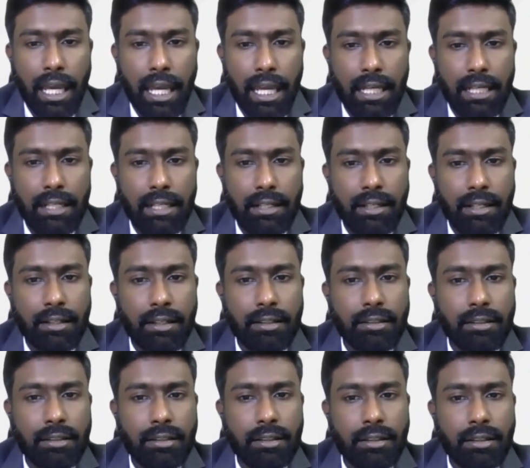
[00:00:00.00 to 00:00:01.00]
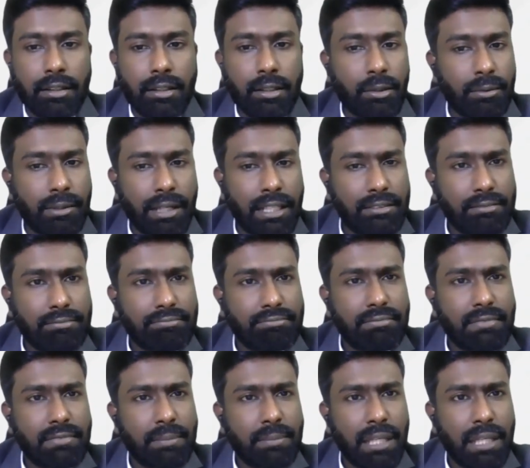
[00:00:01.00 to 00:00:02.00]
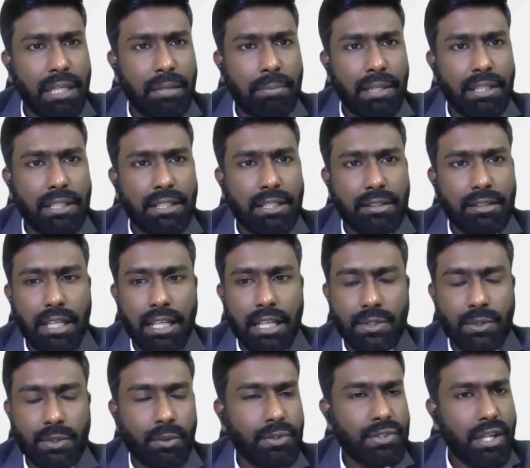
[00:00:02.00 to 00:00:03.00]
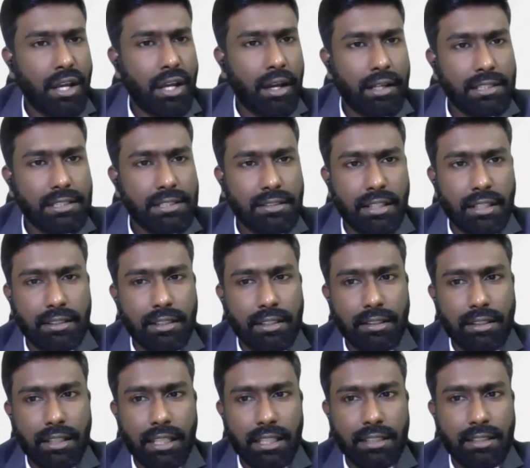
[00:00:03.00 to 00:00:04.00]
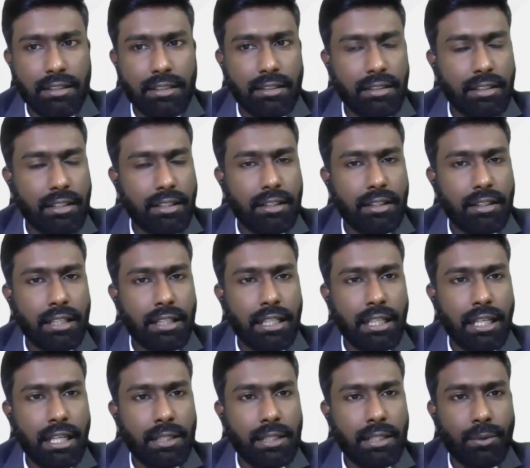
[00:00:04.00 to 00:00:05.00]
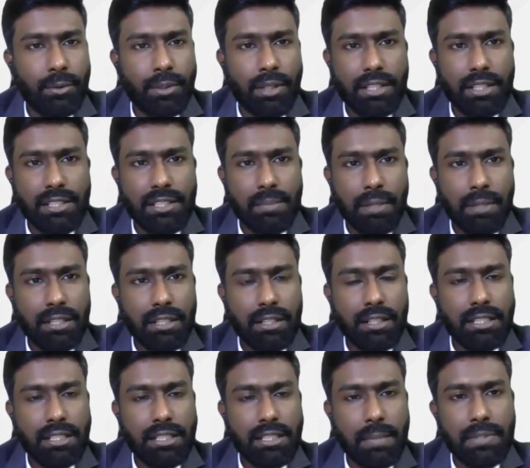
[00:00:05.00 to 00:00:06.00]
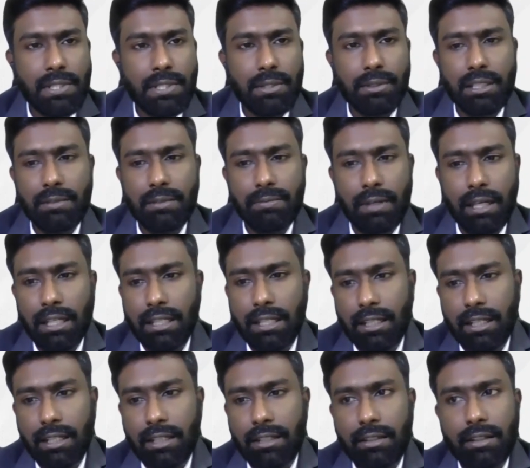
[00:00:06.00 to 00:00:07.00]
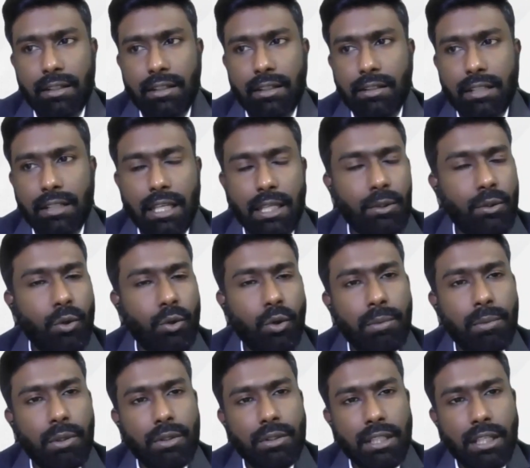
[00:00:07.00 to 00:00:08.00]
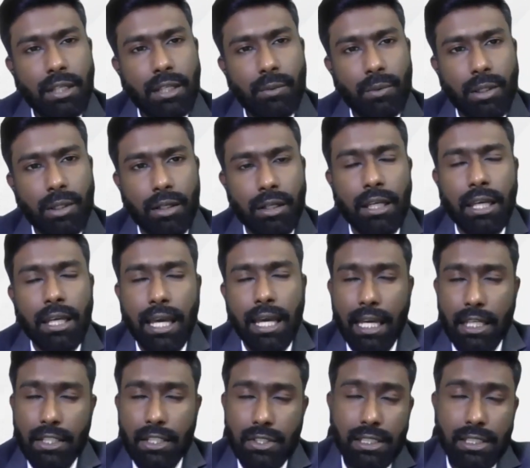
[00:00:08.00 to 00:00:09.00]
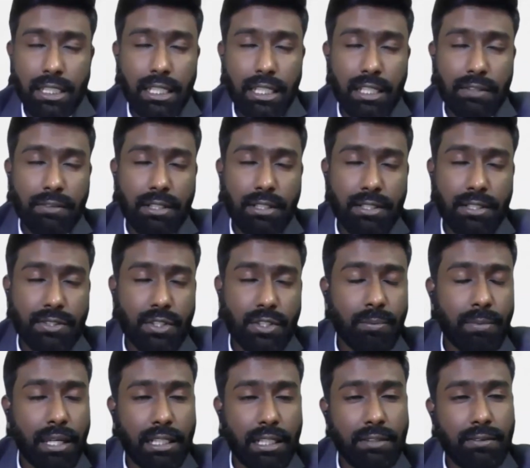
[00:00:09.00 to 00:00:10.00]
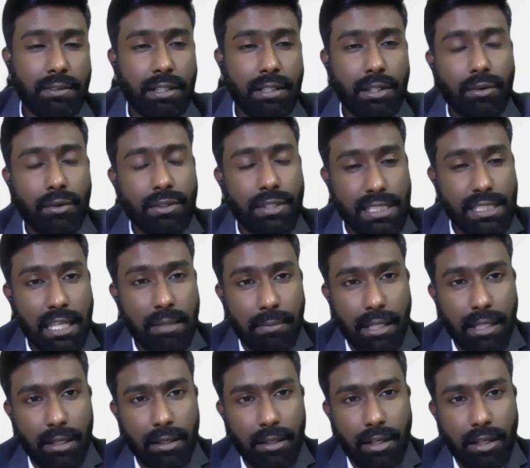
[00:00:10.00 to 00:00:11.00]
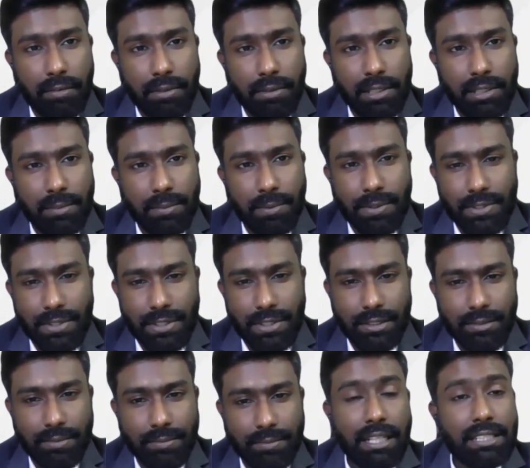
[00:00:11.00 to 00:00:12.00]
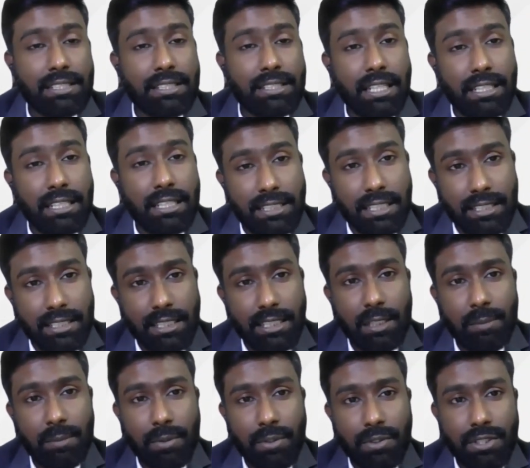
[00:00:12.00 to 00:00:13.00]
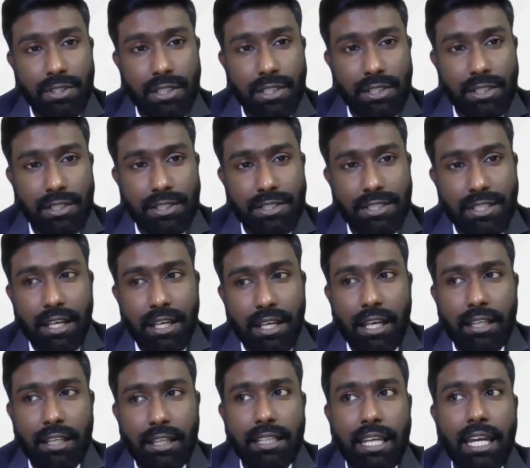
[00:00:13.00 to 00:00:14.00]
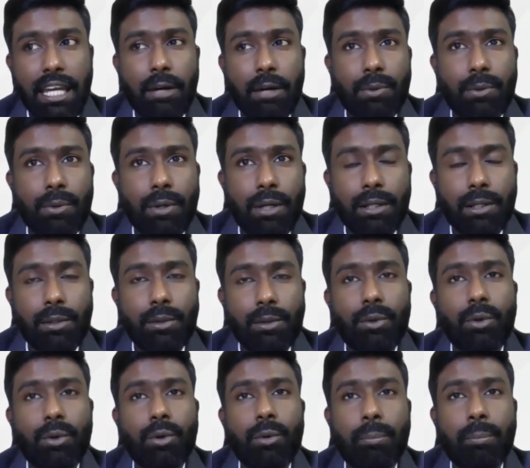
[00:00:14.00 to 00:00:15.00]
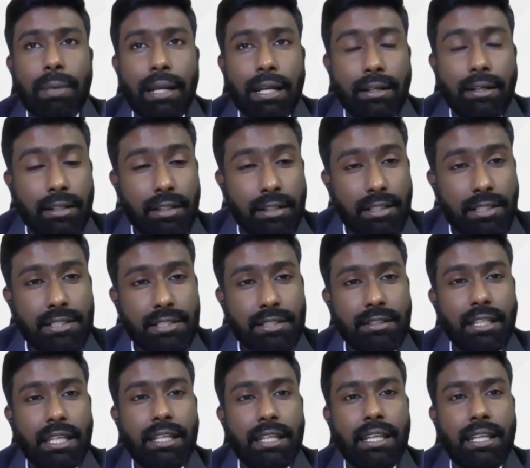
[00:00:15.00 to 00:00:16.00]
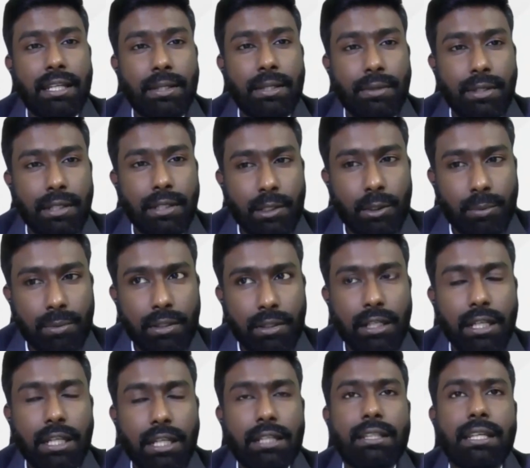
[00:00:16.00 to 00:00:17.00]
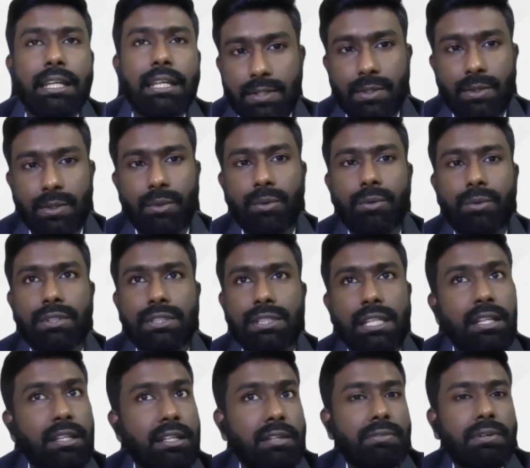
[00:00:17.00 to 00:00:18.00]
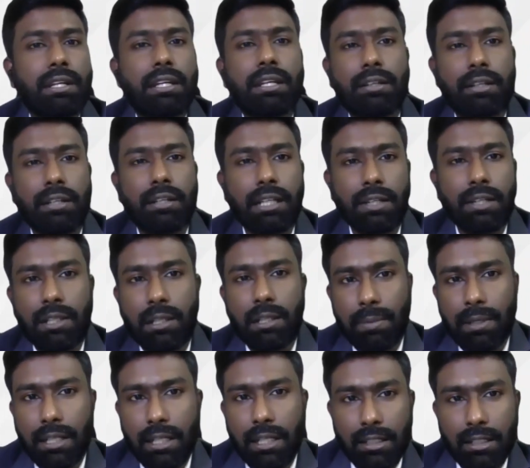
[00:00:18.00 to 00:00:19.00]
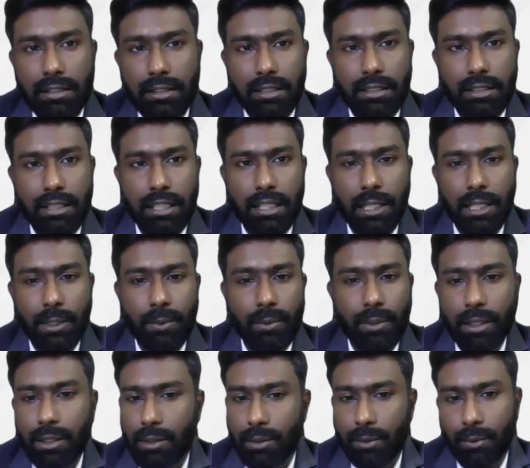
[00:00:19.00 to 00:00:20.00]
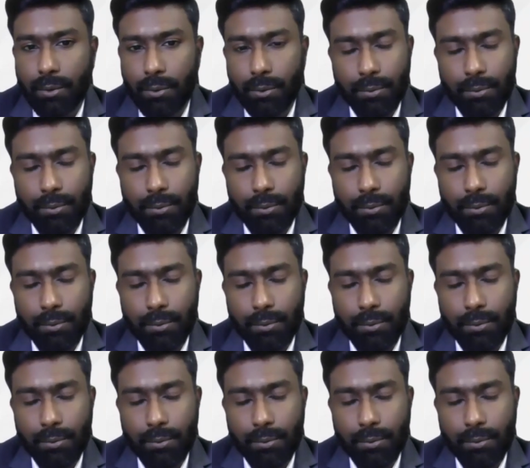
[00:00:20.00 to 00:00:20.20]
And and the patient has no scars, nothing, and in 2 days the patient is absolutely fine and can go about their work. Actually, they can even resume activity on the same day after the procedure. Whereas in surgical procedures, they have to undergo bed rest, they need to recuperate. There is no significant recovery period that they need to undergo.